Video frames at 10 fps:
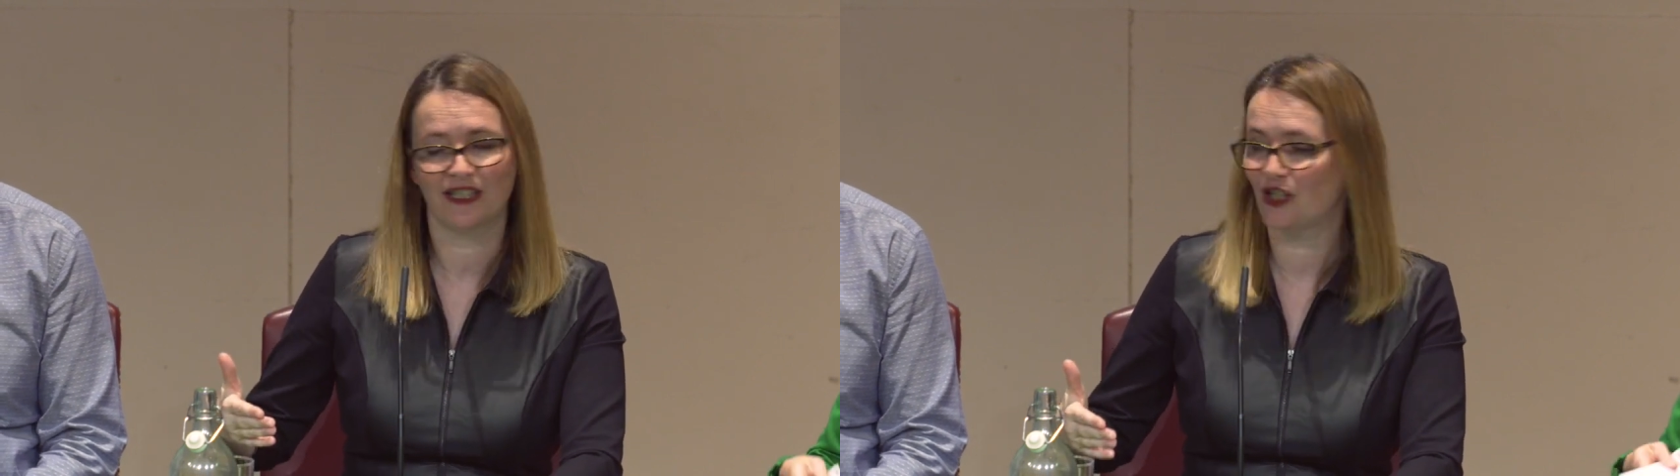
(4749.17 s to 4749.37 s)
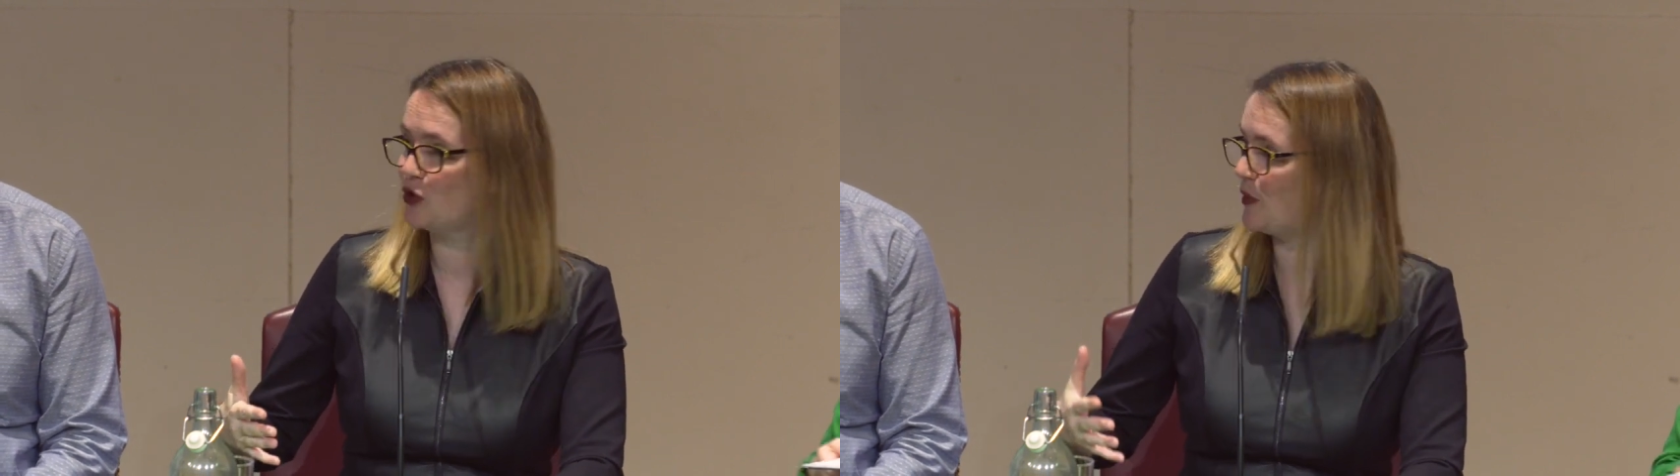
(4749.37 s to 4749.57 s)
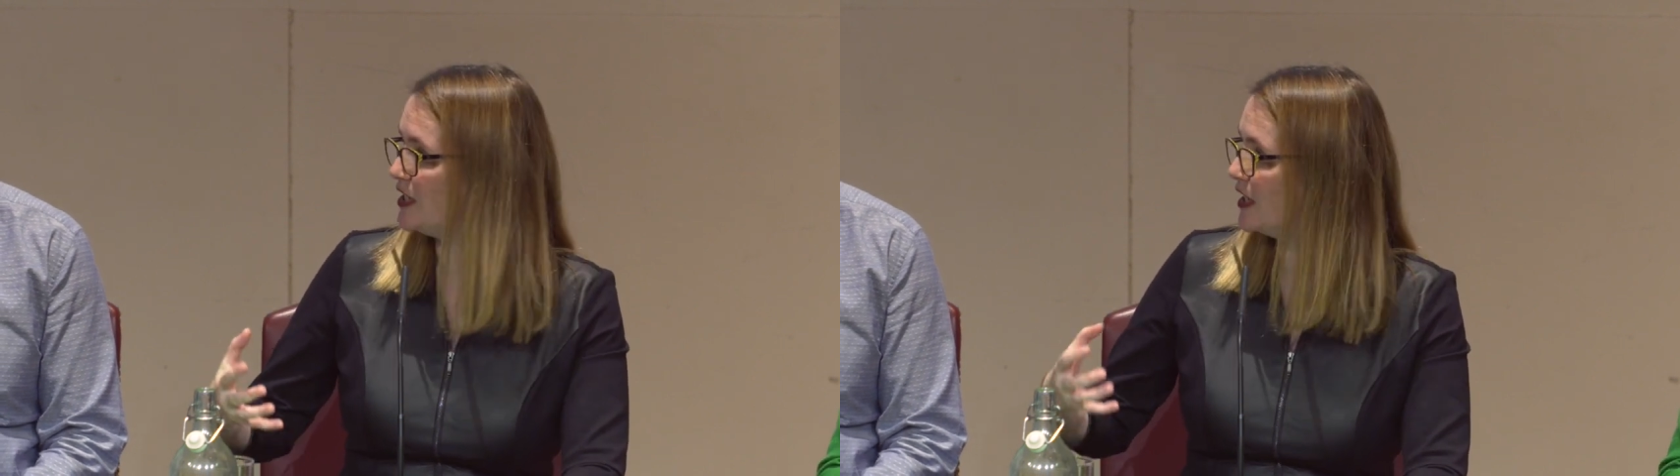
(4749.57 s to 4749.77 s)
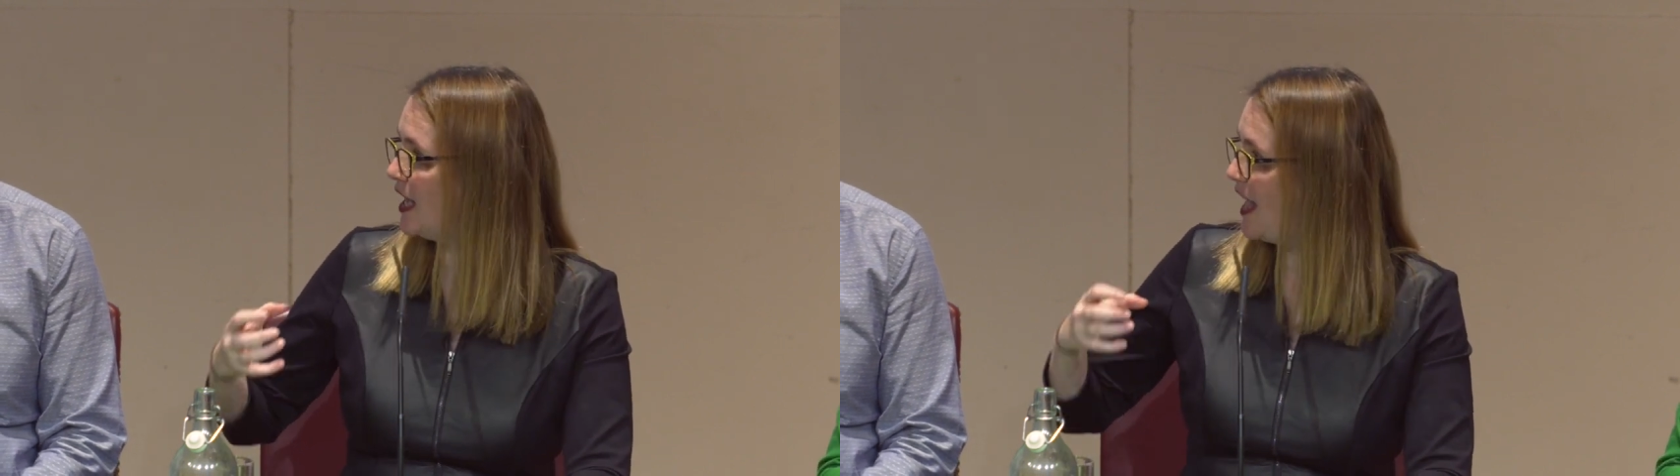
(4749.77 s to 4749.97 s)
is situated.